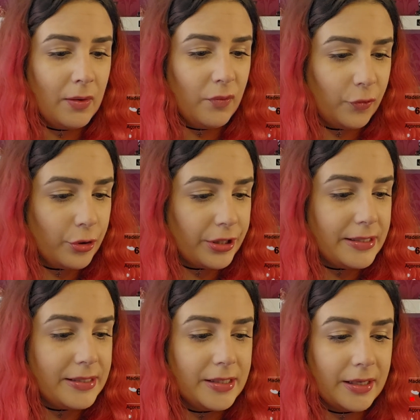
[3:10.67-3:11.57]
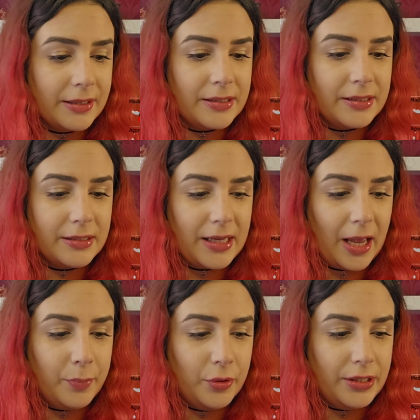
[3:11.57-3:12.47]
46
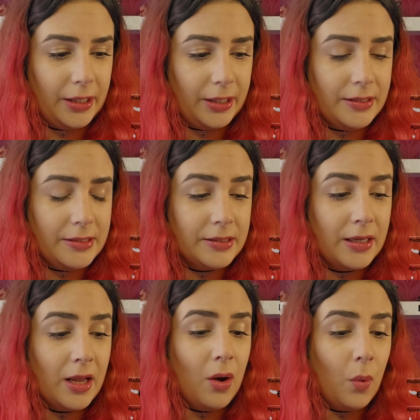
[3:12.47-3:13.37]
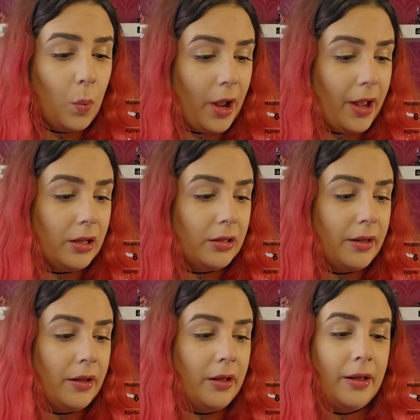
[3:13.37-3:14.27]
deputies, while